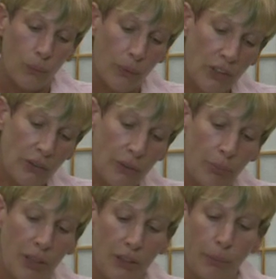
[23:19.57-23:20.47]
When you
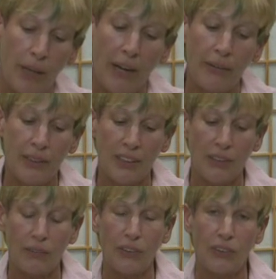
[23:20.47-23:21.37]
admit you're powerless
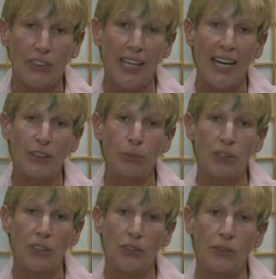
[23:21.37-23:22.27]
over your
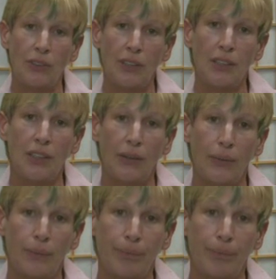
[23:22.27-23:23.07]
attachment to your ego,